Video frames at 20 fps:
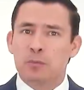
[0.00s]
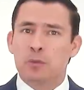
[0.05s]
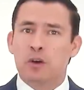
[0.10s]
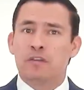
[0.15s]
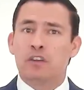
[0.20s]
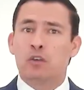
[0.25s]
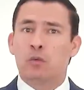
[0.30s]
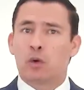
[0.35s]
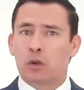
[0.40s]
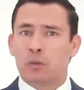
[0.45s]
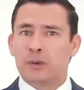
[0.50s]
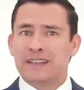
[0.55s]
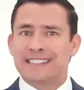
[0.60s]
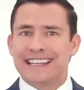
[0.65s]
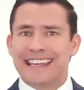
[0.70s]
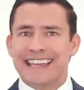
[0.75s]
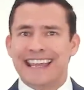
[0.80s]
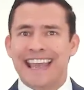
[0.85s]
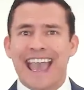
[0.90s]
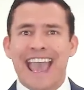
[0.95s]
of the movie, what do we
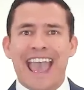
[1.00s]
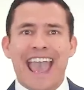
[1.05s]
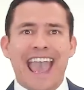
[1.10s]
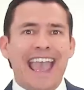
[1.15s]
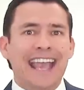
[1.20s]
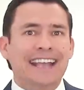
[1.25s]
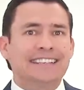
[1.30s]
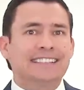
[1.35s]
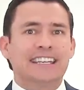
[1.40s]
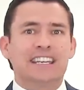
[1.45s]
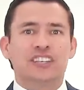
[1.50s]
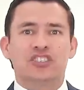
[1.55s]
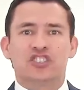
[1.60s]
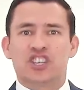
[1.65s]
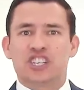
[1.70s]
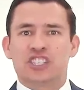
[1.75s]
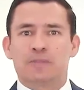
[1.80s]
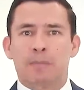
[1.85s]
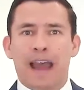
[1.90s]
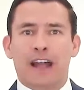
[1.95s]
see? Eggsy has
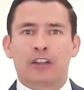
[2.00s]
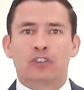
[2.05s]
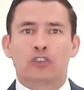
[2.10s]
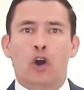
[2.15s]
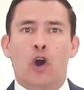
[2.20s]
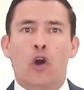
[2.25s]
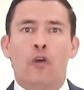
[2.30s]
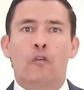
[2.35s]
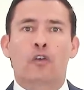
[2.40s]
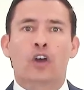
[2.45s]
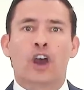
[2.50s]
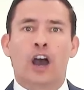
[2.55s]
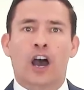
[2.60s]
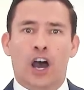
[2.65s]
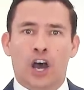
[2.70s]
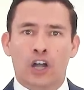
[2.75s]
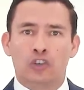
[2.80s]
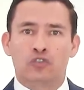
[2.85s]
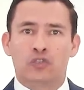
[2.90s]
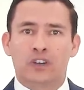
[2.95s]
just battled over
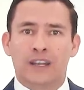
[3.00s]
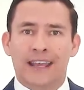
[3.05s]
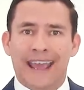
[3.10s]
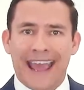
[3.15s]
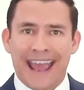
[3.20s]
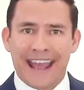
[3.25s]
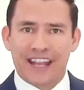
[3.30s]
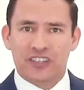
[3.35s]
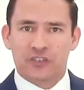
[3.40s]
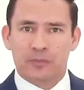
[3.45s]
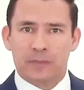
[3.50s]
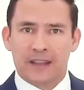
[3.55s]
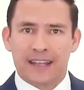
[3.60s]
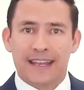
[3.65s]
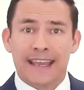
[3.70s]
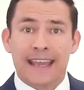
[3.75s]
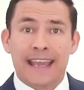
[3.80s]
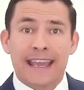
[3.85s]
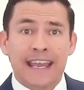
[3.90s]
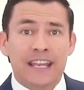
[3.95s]
100 henchmen.
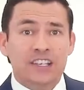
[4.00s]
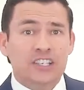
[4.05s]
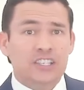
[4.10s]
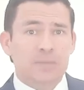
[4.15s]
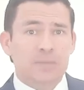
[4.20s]
He